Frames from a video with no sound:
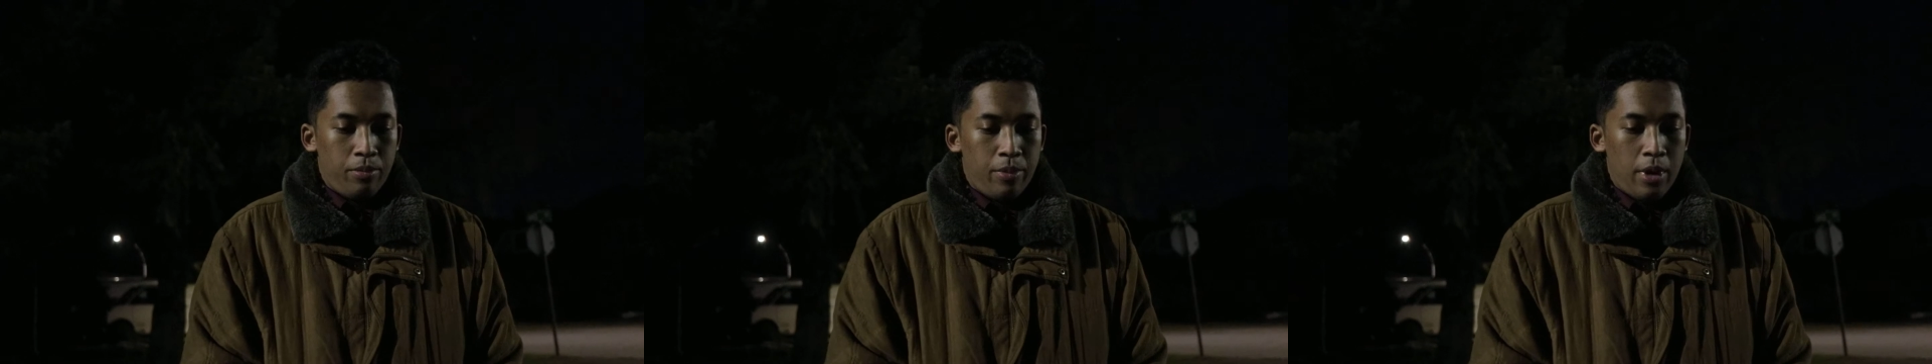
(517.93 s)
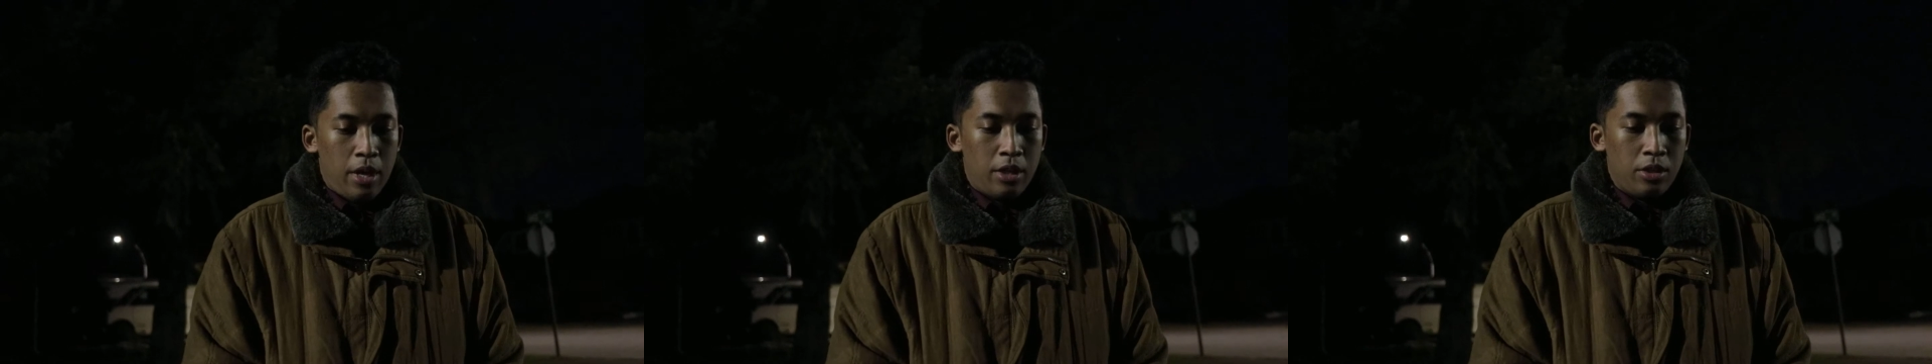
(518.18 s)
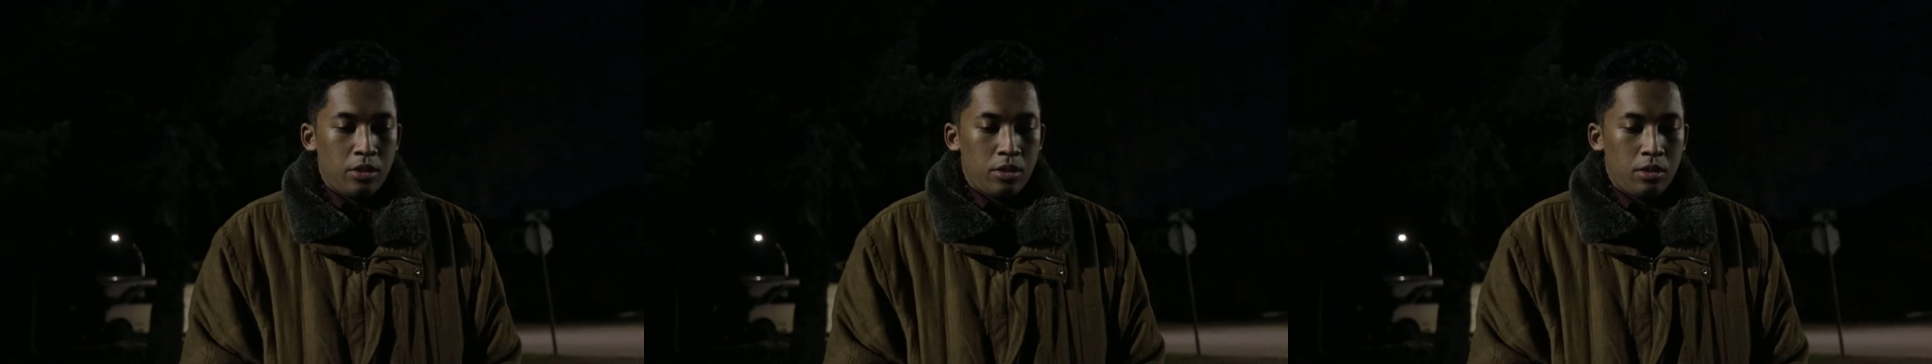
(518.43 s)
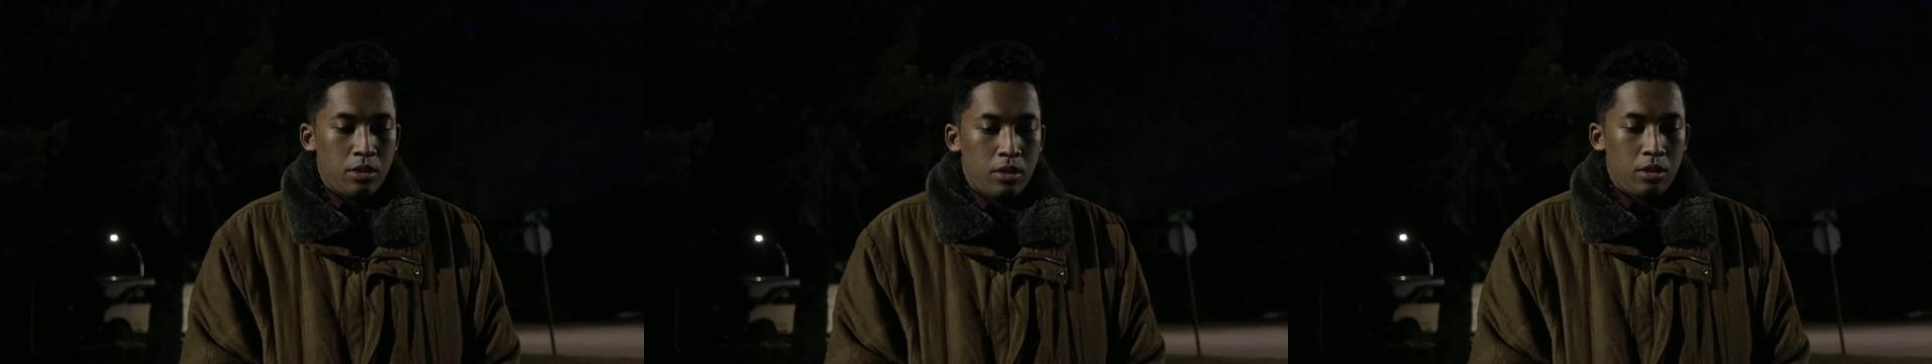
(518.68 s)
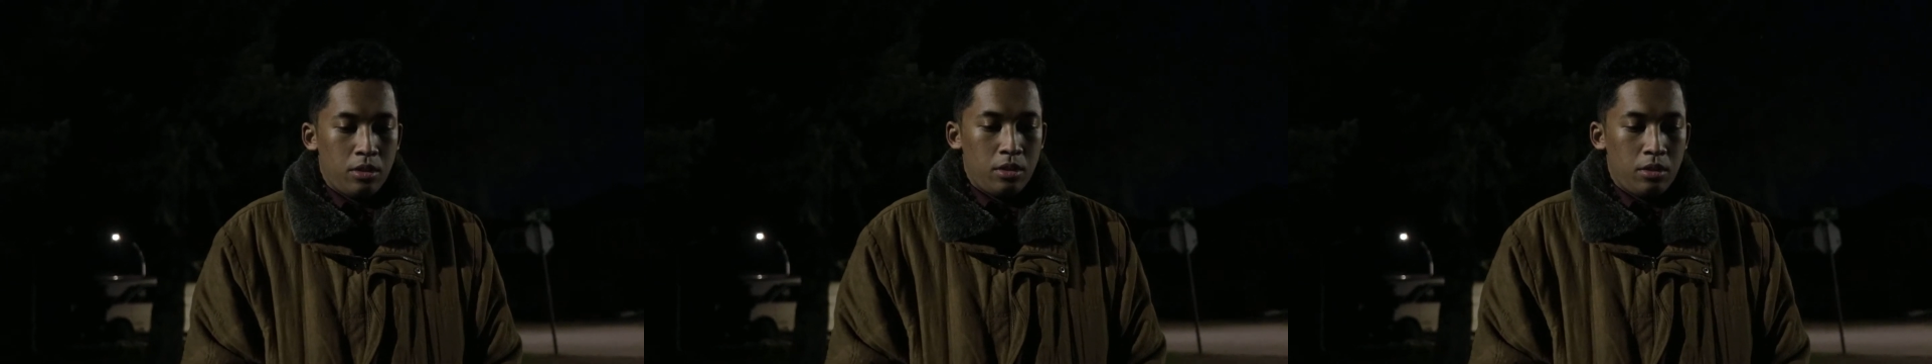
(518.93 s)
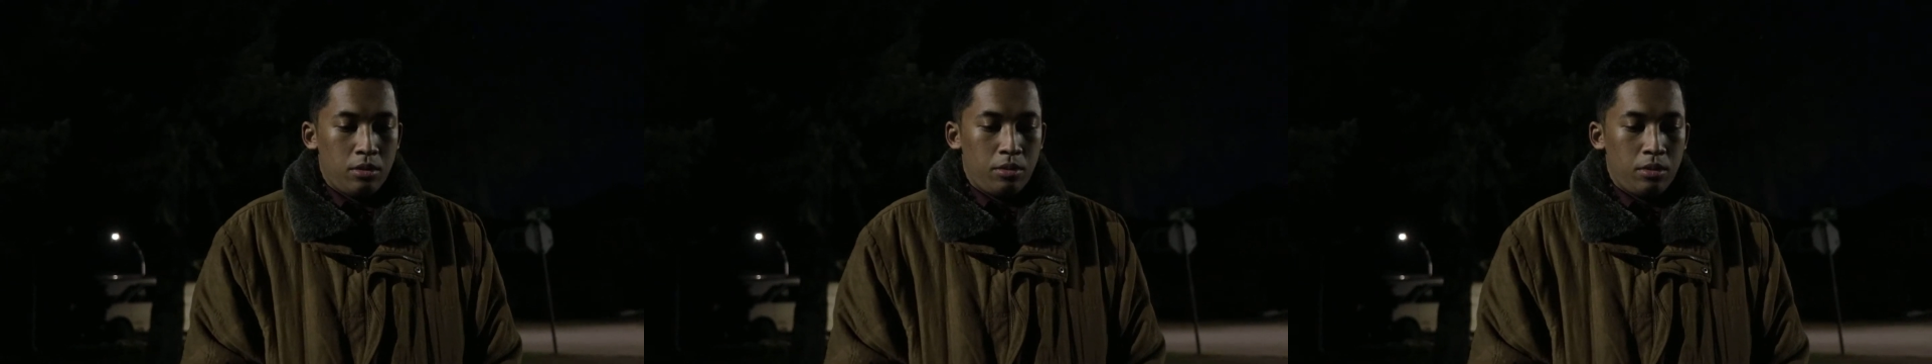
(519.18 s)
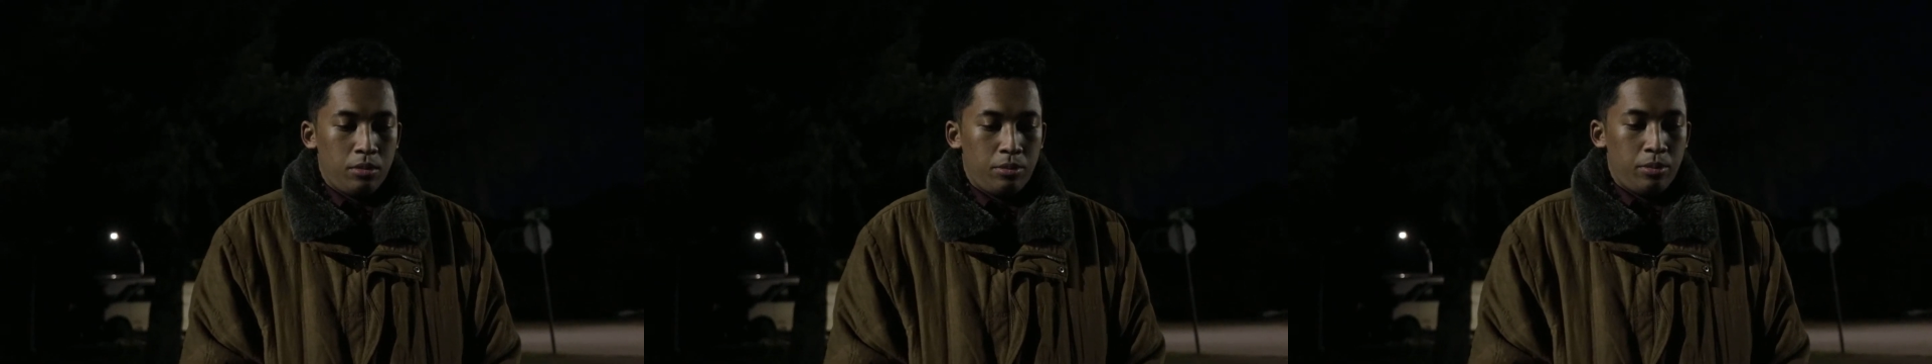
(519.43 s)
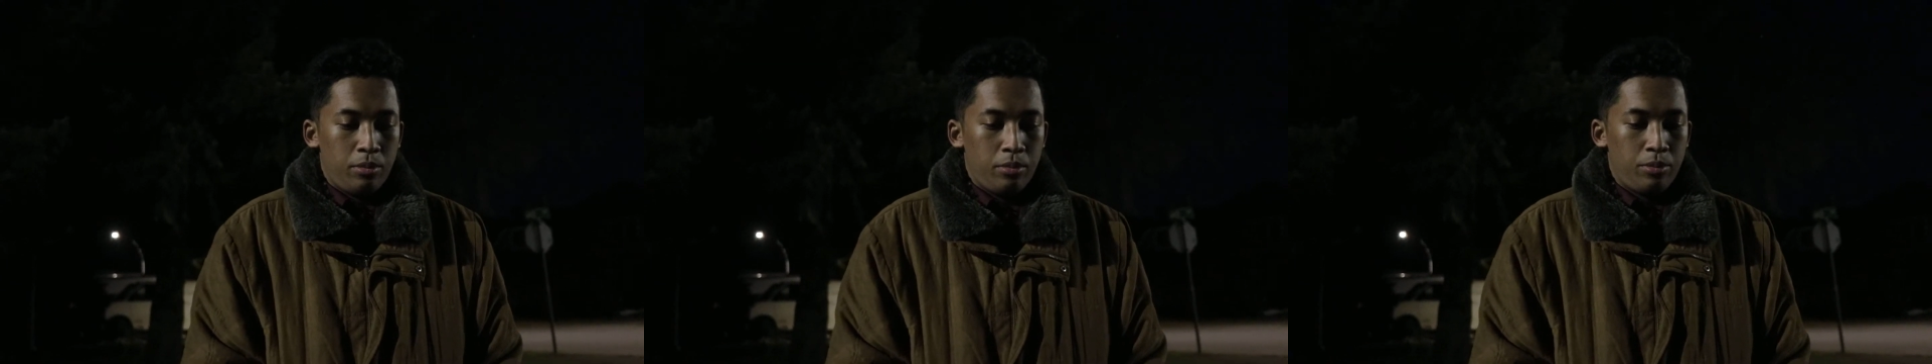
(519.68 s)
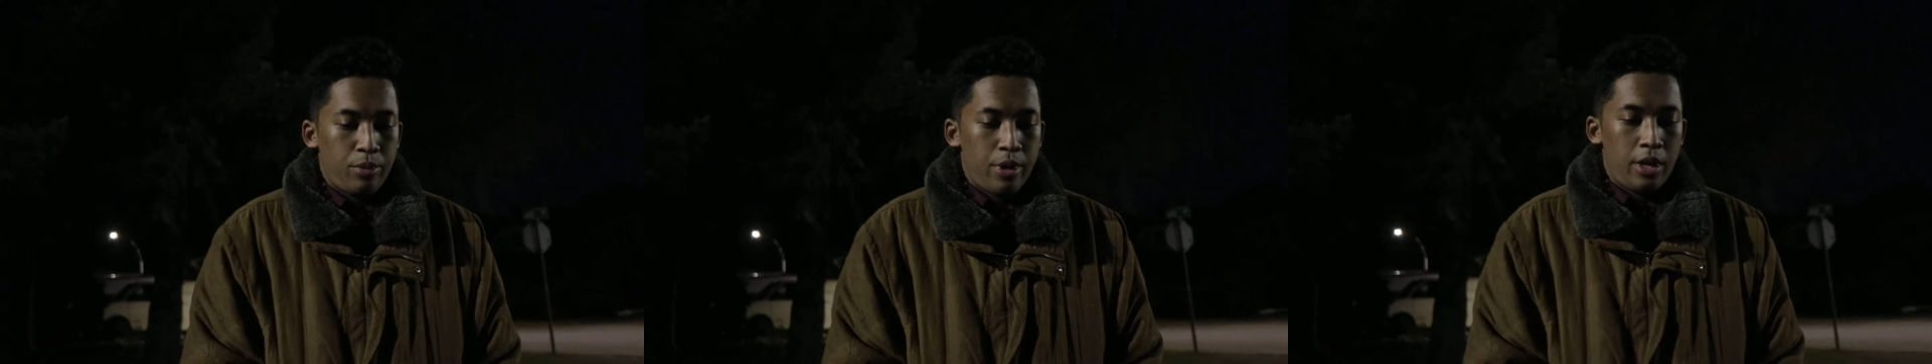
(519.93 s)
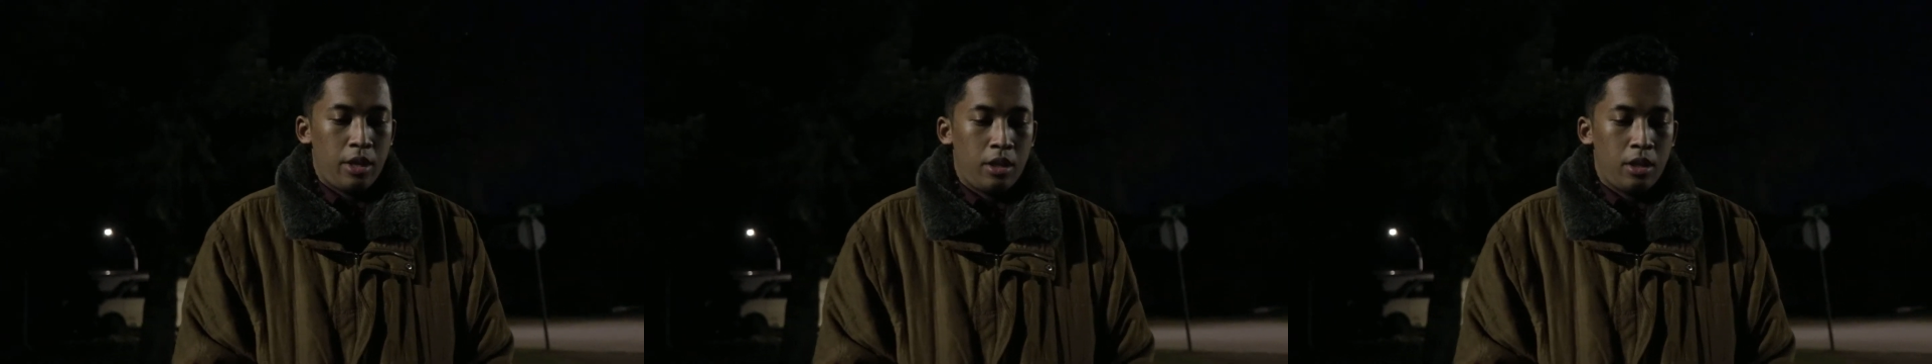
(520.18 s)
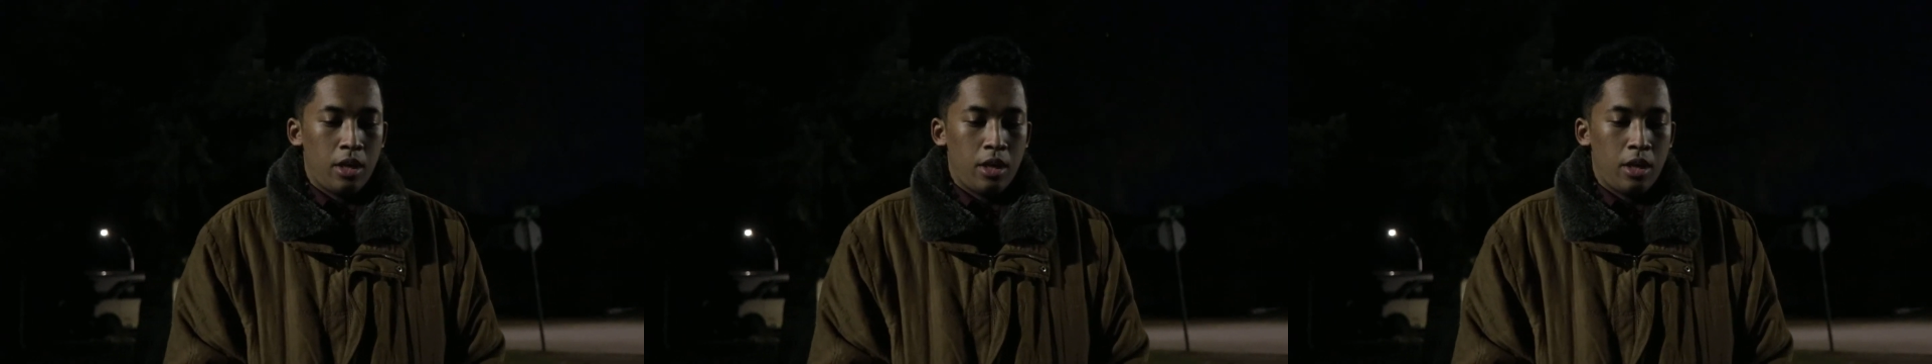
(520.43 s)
But I just pray